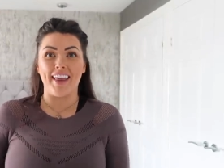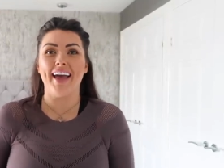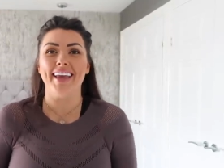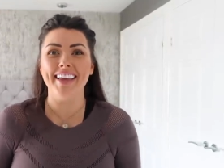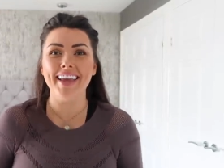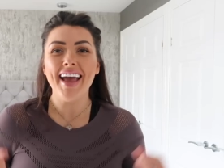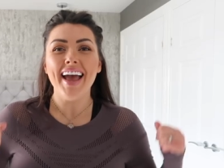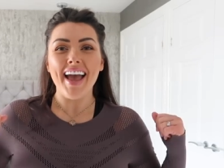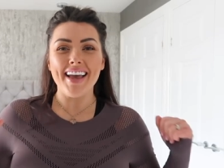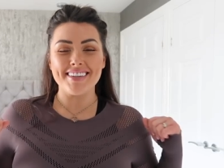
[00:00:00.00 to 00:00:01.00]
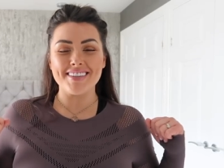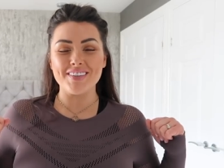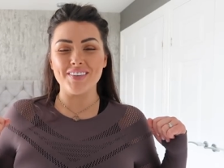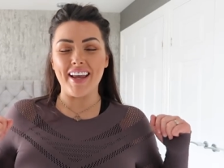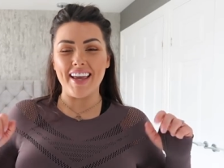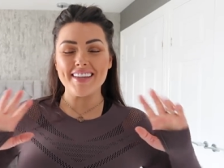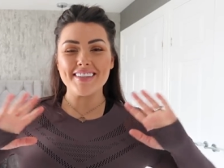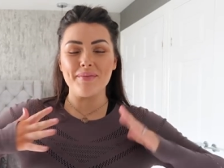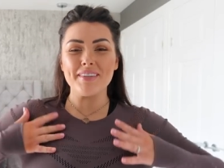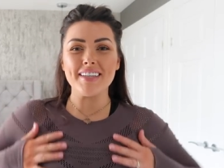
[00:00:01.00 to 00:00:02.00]
lie it's so nice
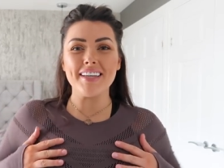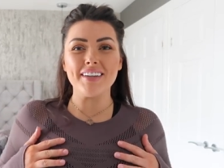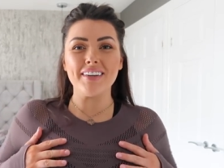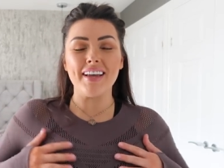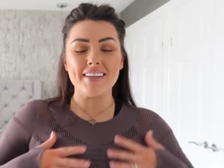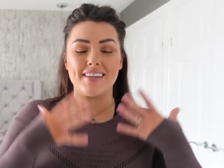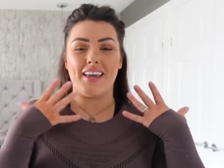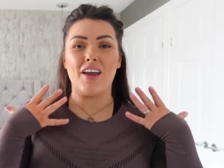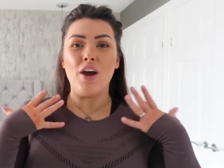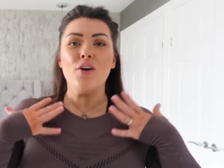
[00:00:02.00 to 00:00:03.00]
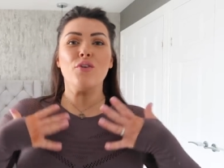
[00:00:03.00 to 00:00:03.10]
the material is like